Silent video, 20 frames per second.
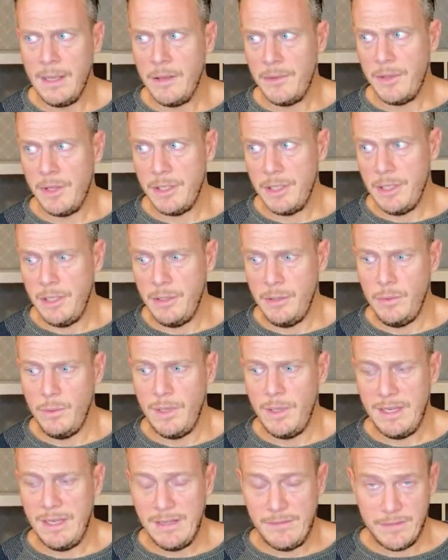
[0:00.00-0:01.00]
that you
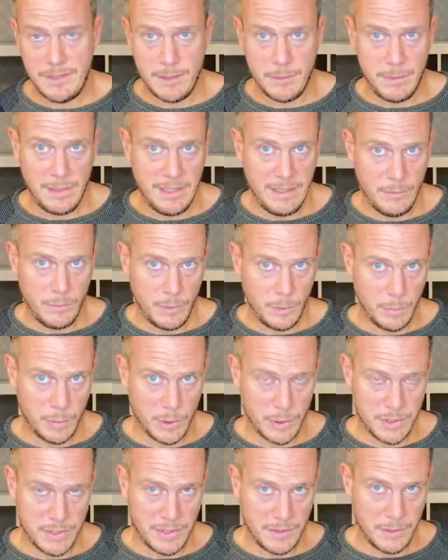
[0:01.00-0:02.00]
inevitably will
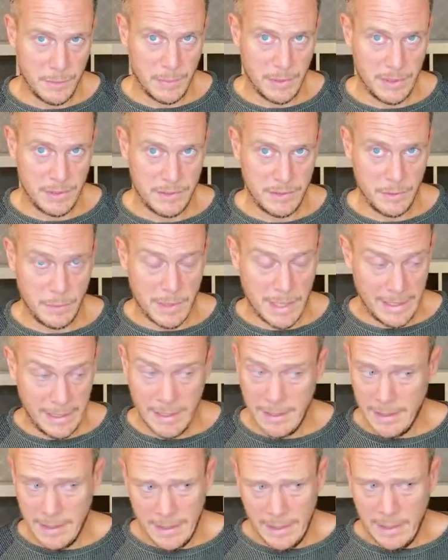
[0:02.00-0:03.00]
push the other person away.
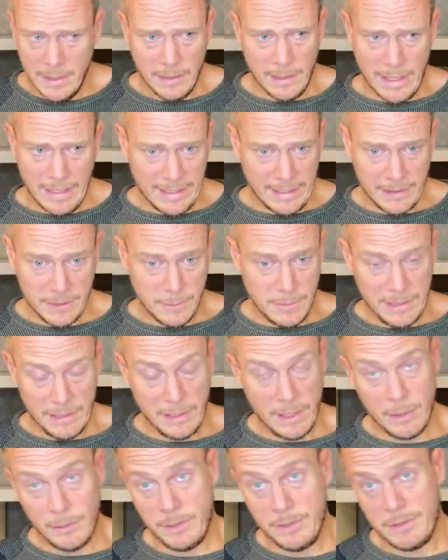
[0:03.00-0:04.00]
Liking to be
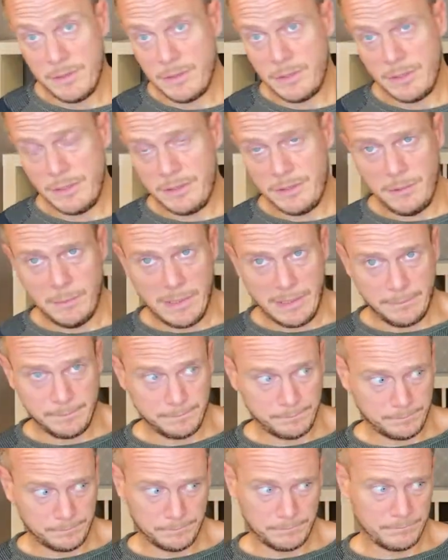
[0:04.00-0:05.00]
alone is a choice. You might
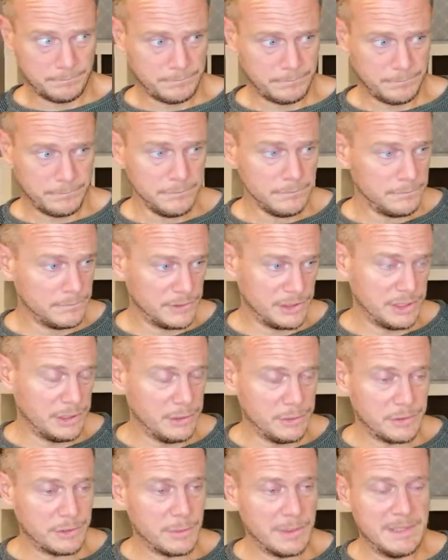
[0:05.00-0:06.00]

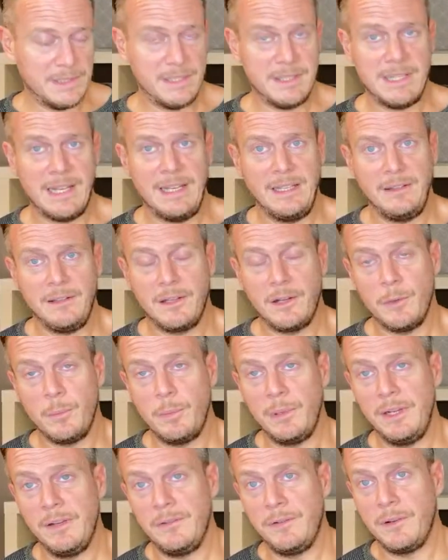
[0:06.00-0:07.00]
choose to entertain the
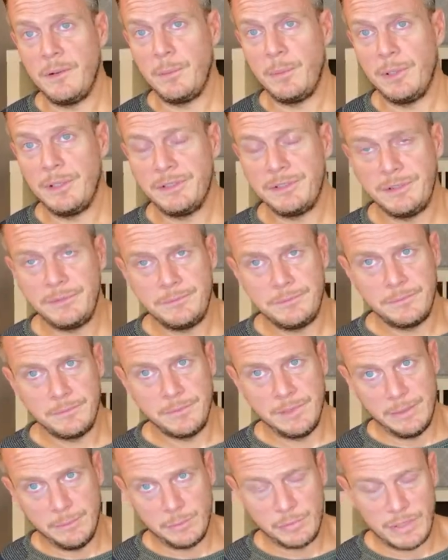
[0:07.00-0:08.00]
company of another person.
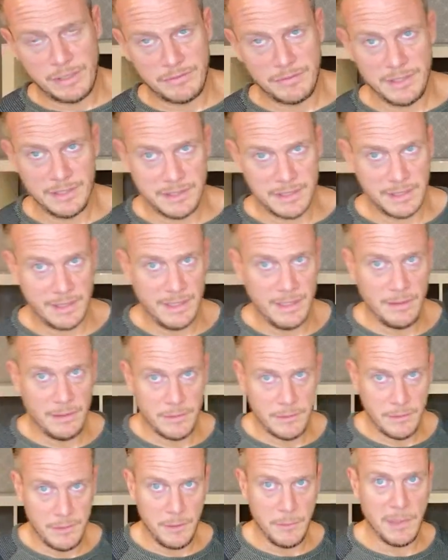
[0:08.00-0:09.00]
Preferentially,
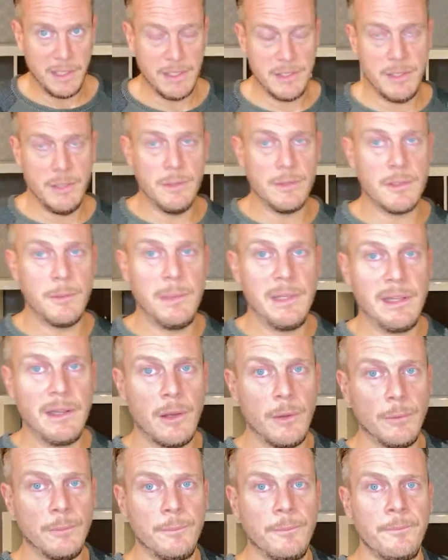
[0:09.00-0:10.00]
you might choose to be
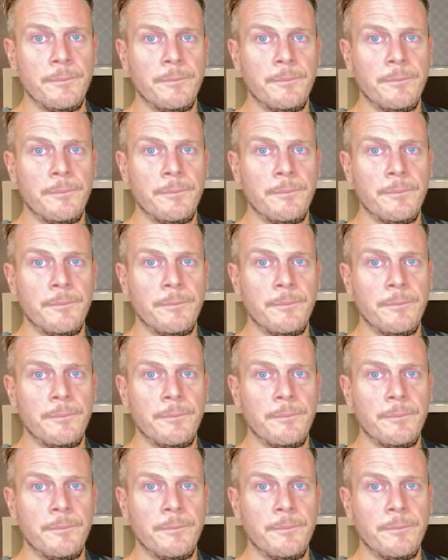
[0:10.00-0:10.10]
alone.